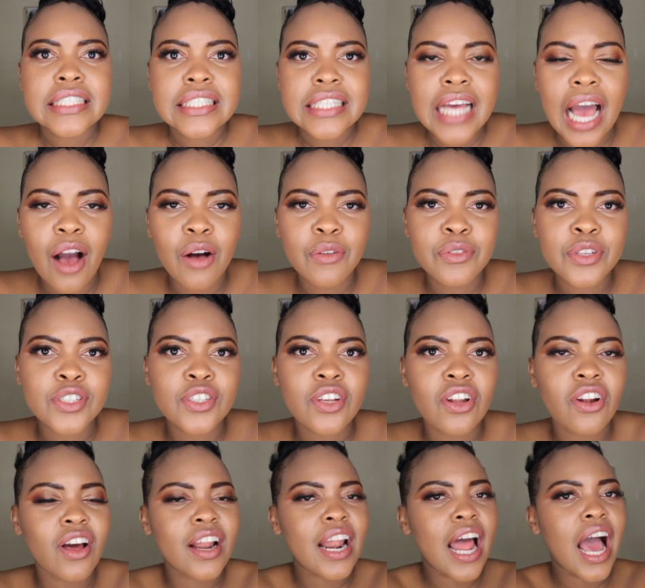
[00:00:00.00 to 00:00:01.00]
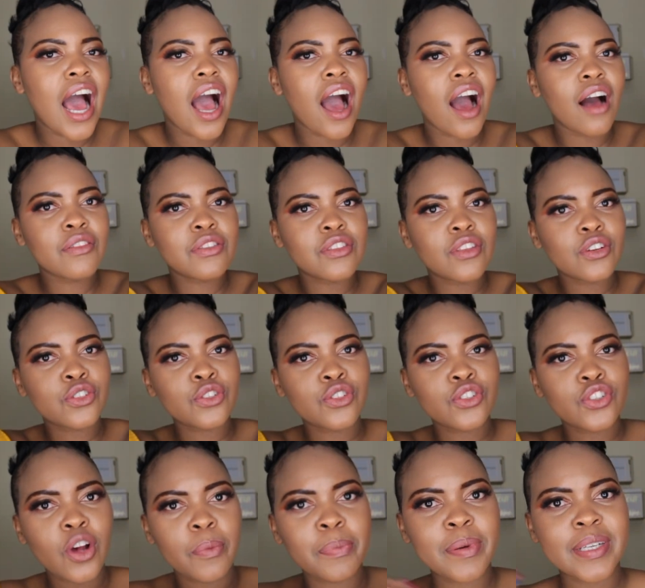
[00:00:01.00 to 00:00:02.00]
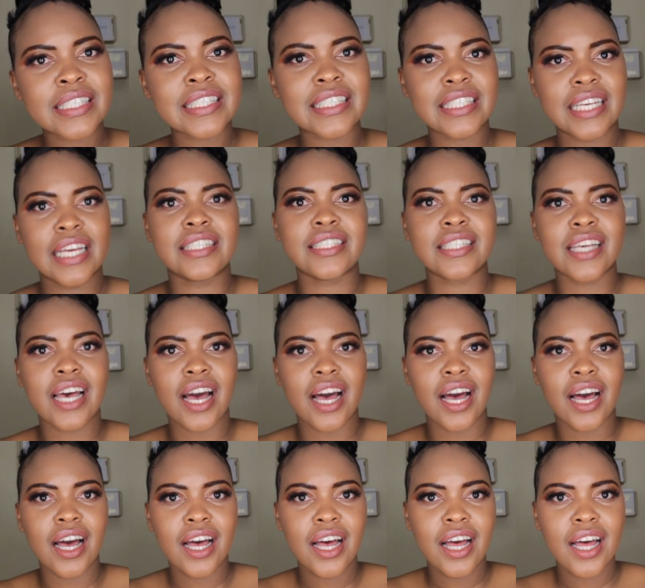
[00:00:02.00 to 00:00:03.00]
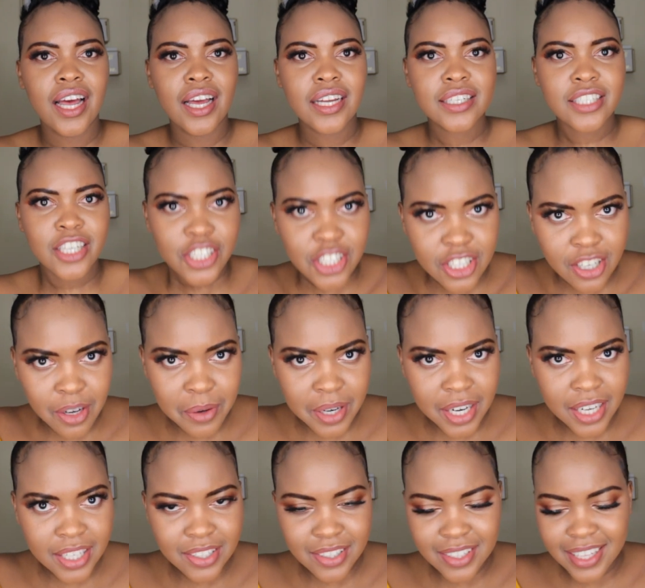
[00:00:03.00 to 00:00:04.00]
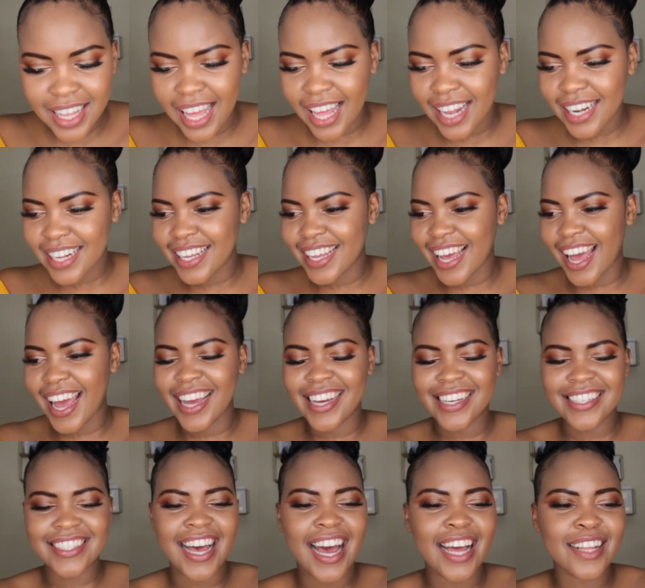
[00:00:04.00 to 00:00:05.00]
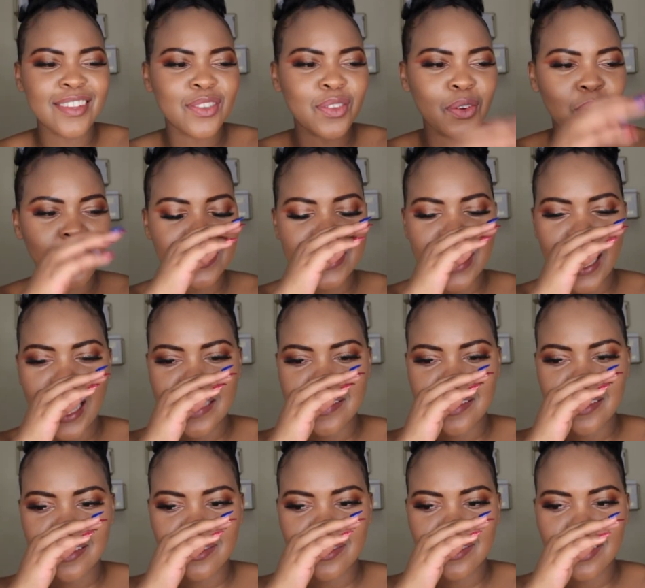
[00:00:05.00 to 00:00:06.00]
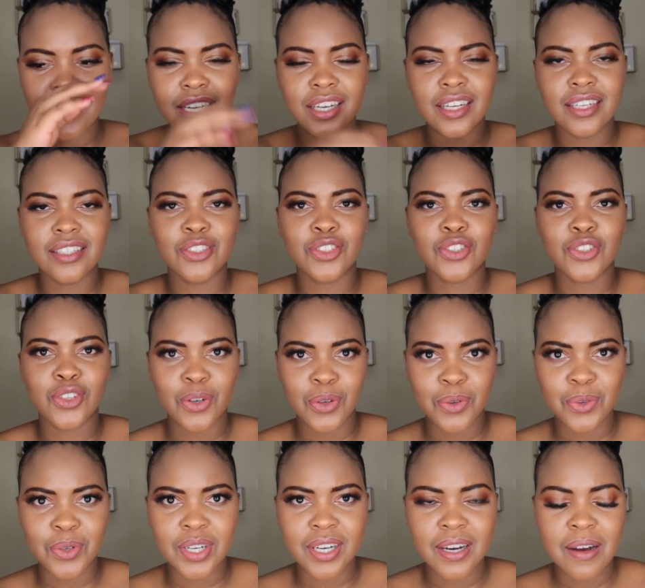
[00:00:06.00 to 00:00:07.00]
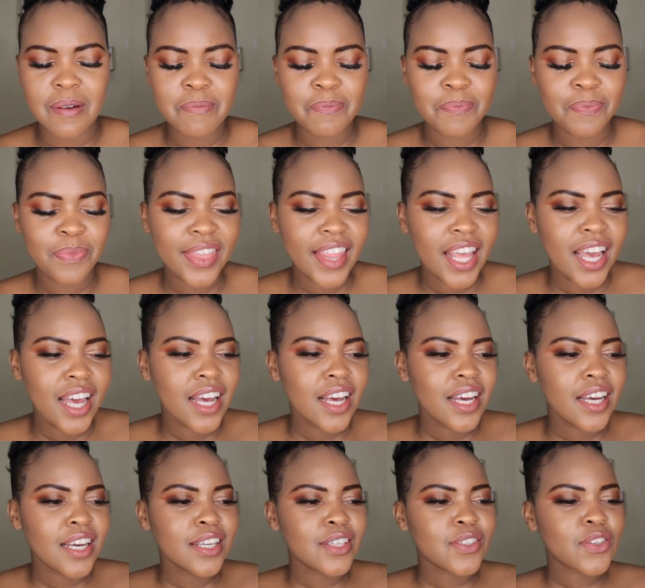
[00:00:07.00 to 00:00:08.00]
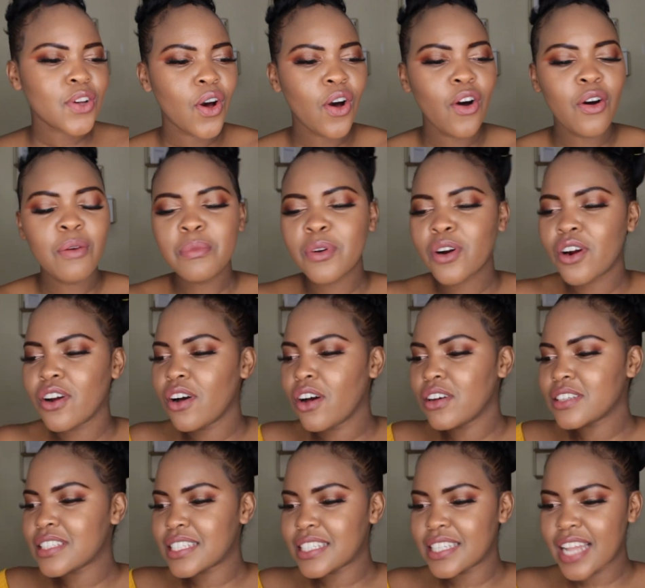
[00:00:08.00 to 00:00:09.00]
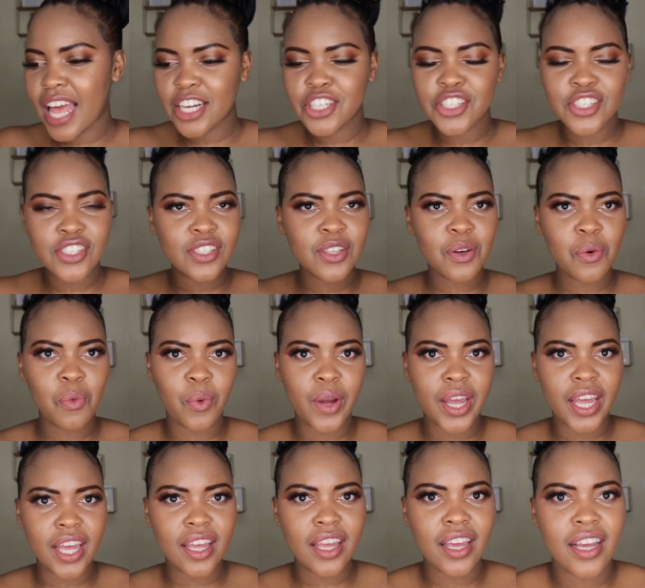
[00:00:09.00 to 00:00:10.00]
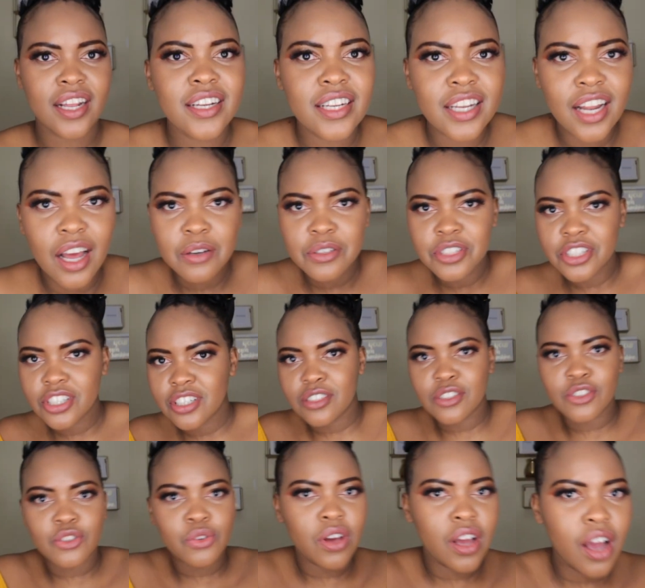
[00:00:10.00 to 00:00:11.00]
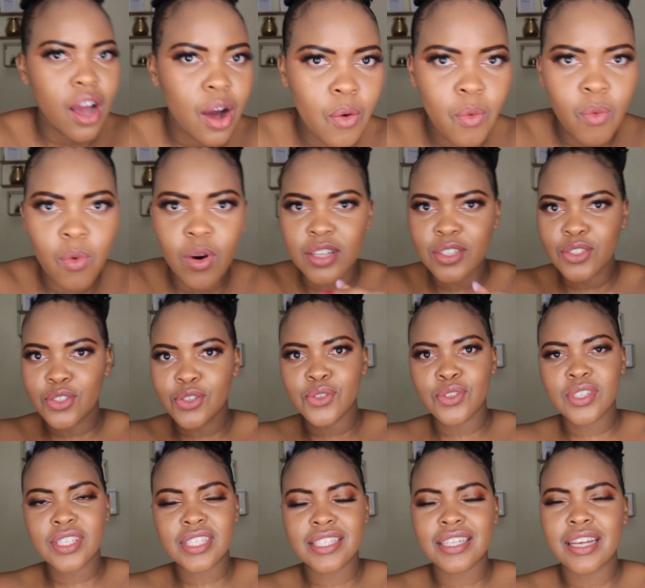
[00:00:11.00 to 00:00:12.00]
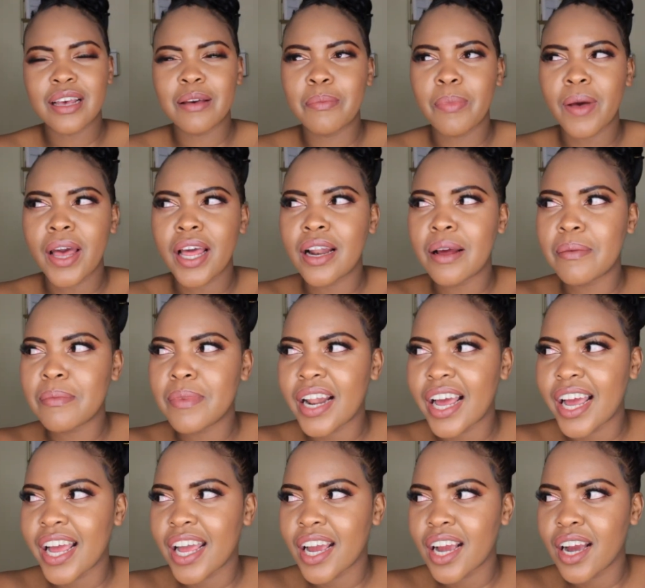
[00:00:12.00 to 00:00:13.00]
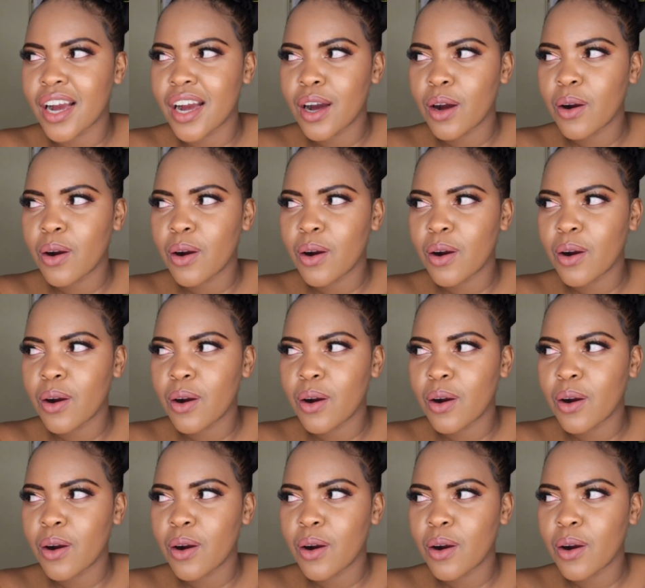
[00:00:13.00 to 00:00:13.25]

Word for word: down the salon, out the shopping center? Does she not want to do that, guys? I thought I saw a joke. So homegirl snatches the wig. Now she's doing a one-two step. And I'm like,